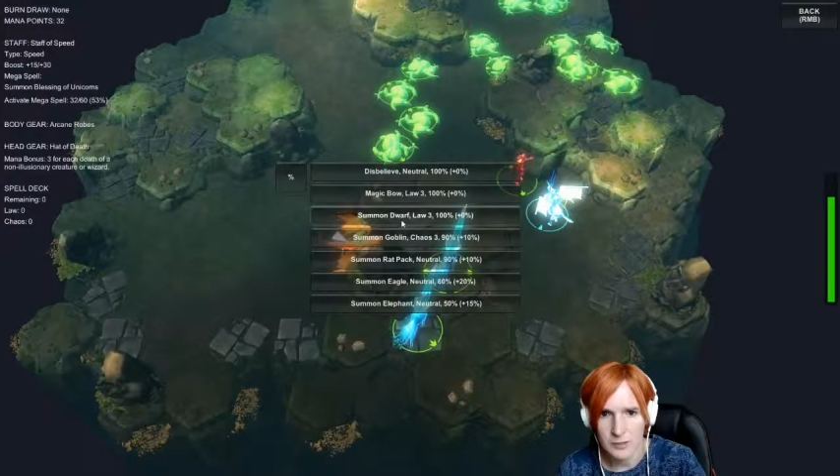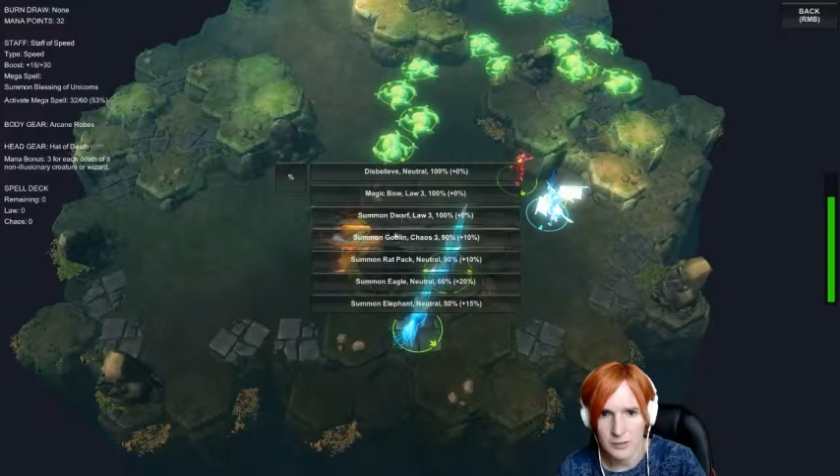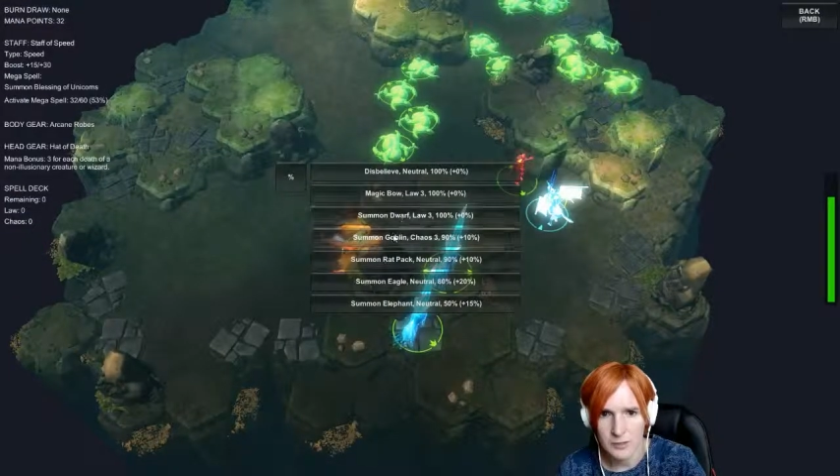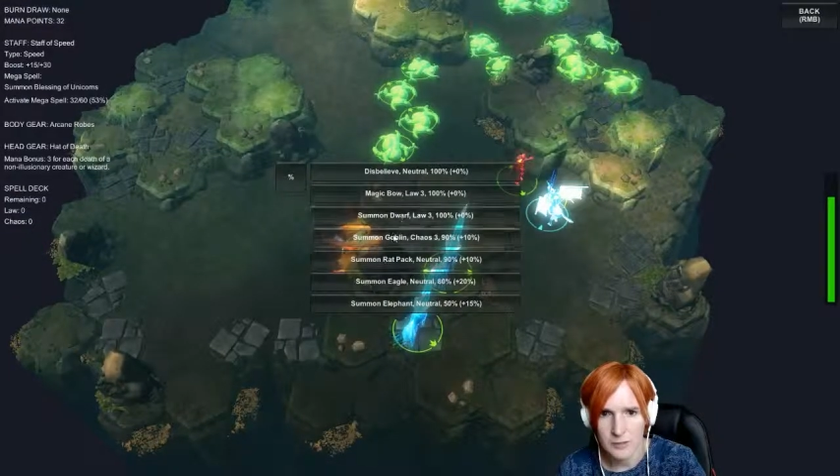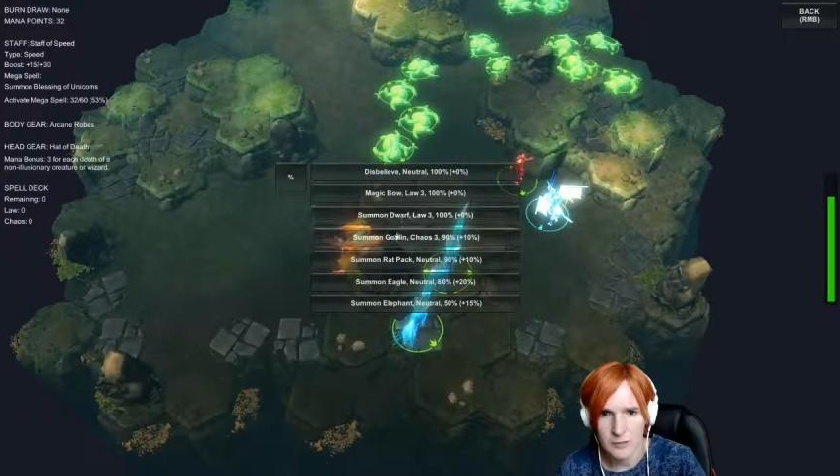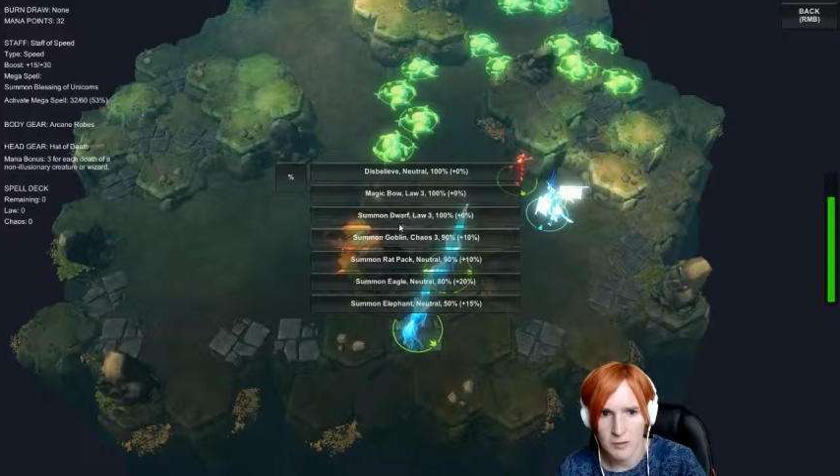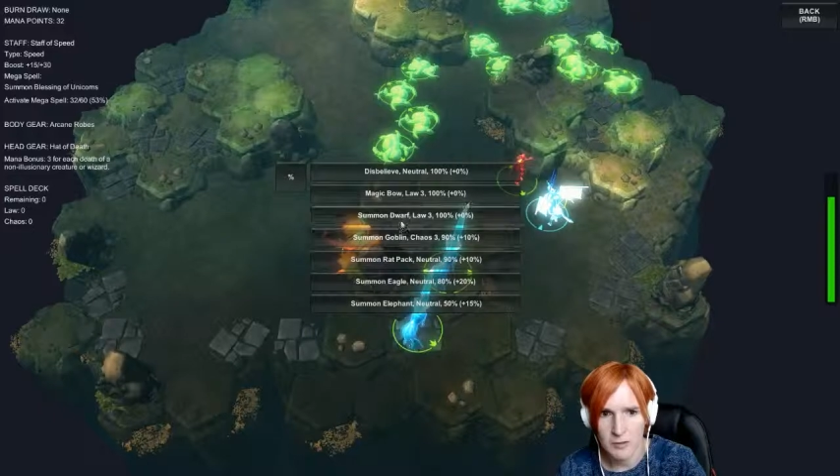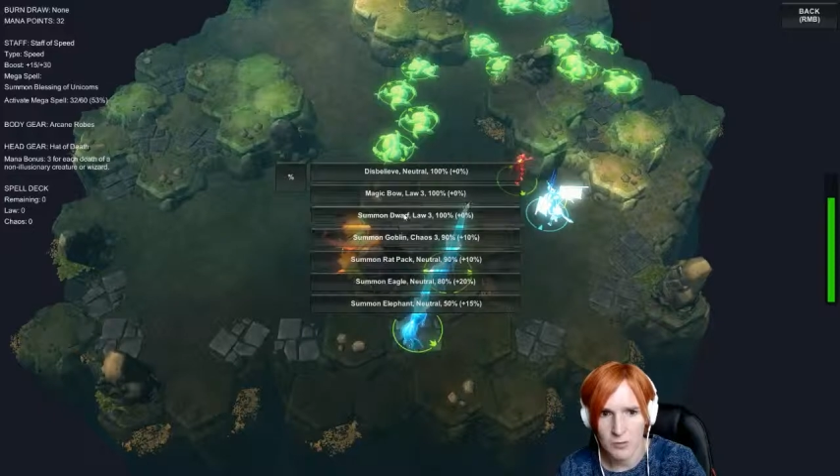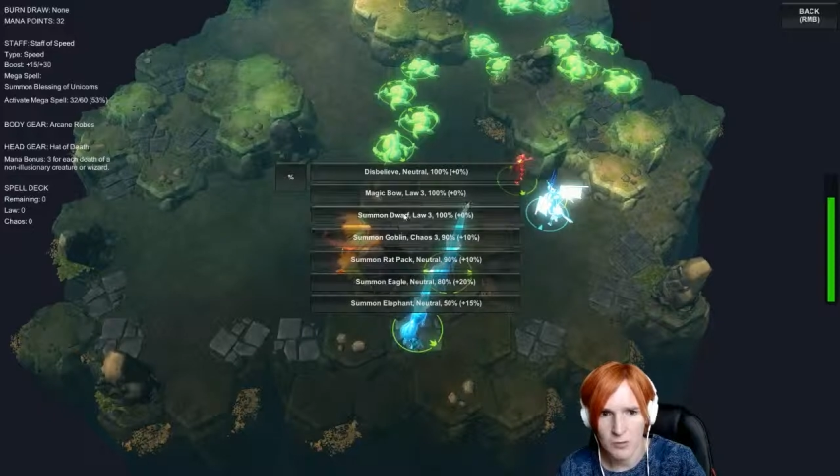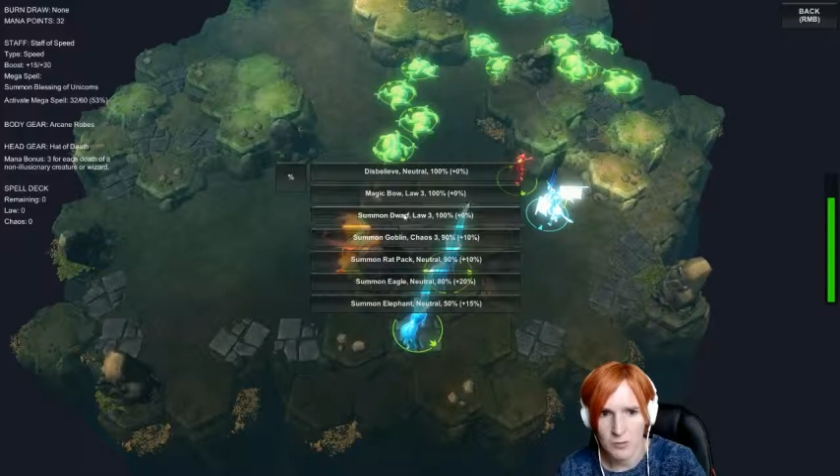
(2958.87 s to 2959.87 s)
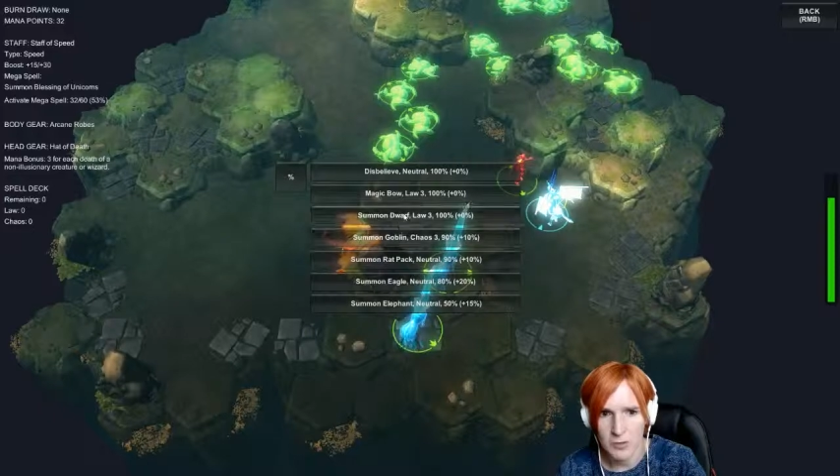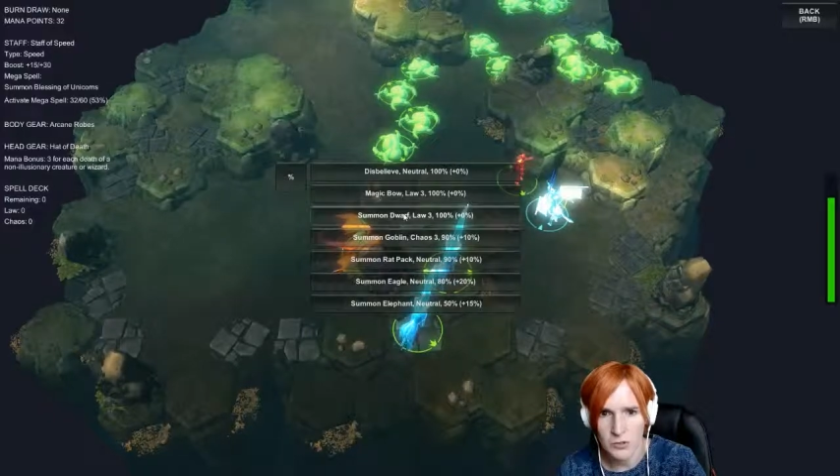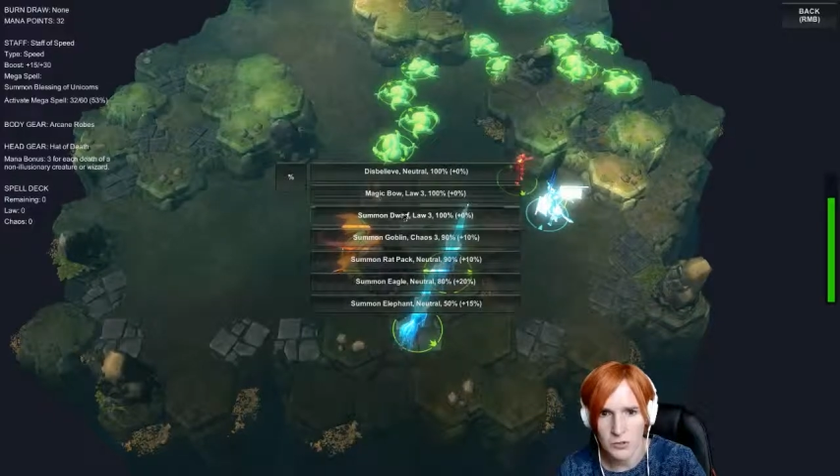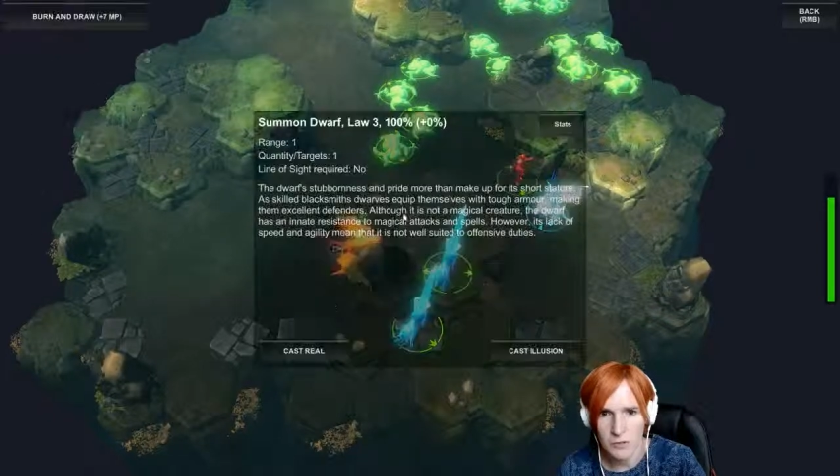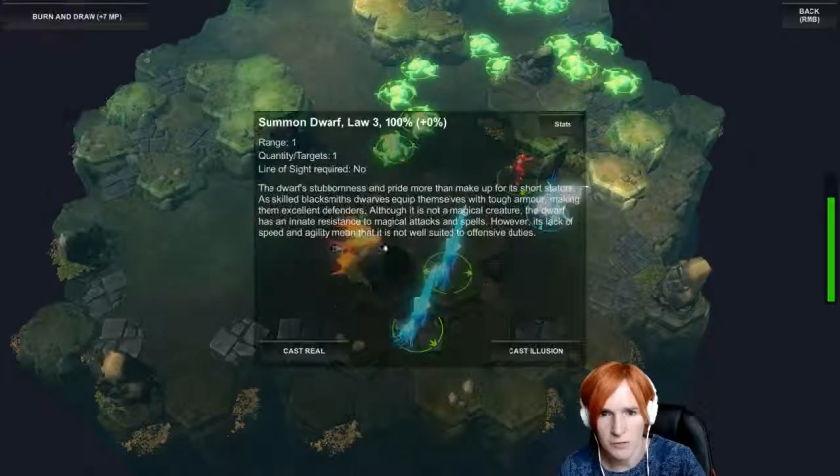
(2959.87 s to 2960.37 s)
cause grief? Ooh, a
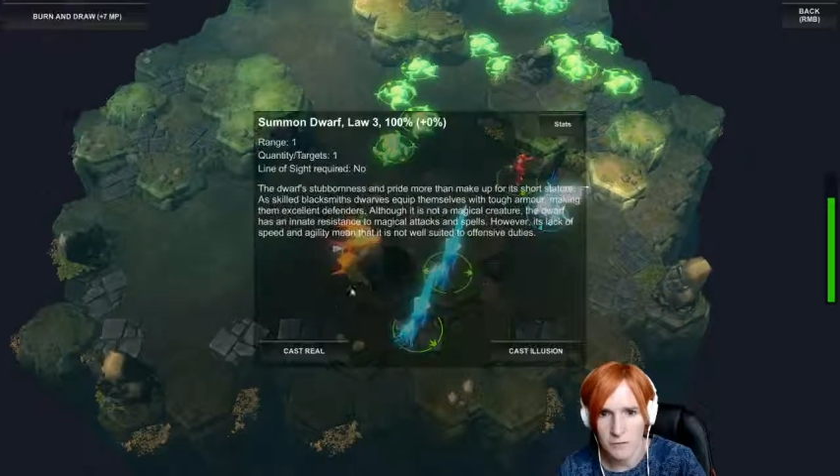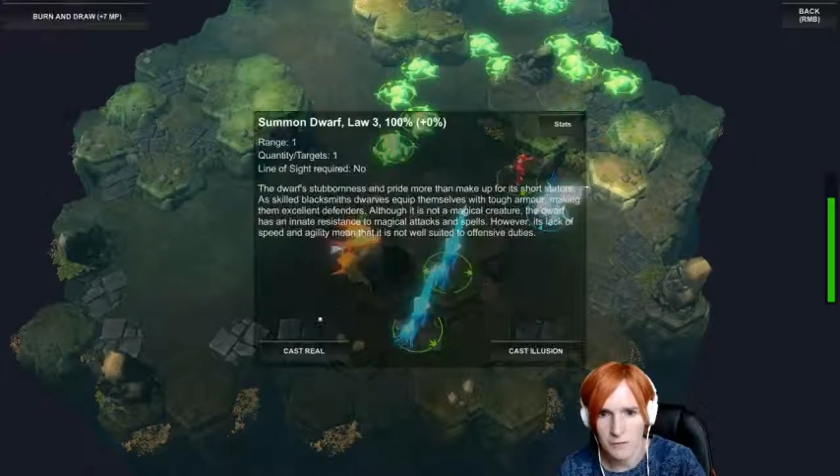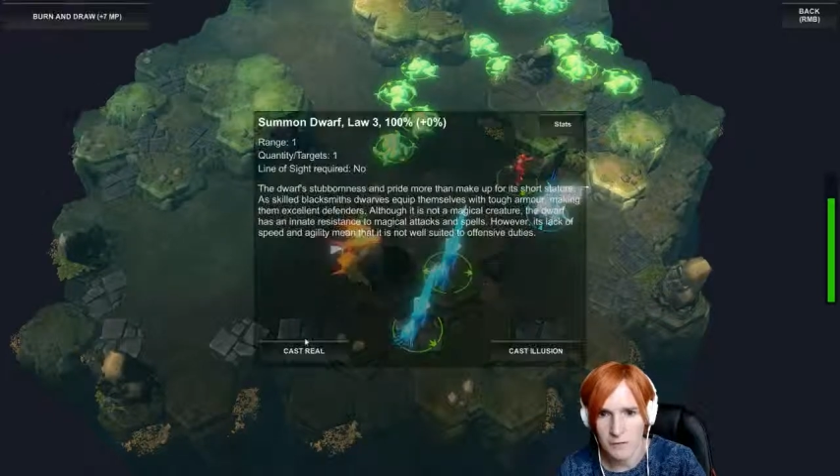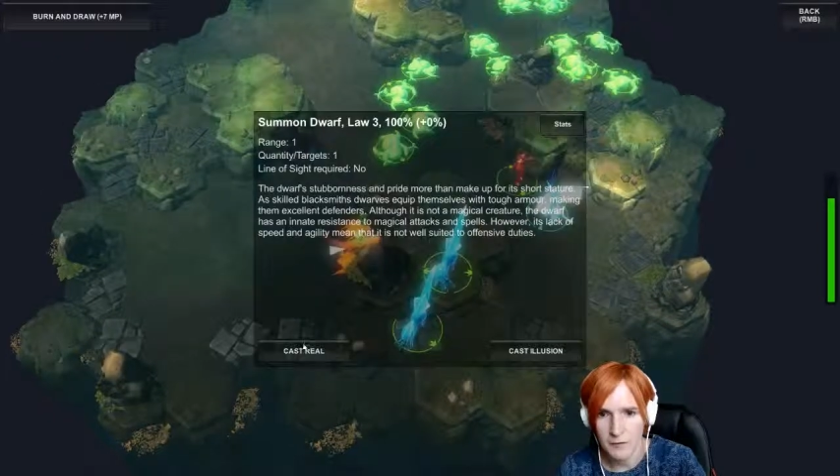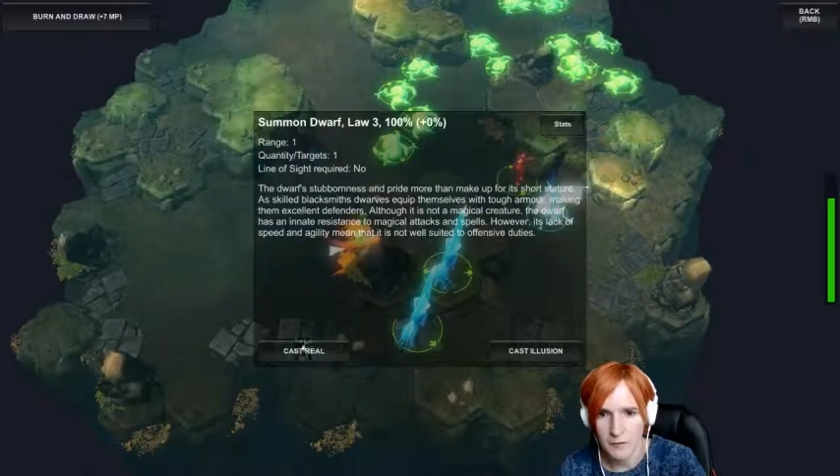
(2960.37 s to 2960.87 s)
dwarf.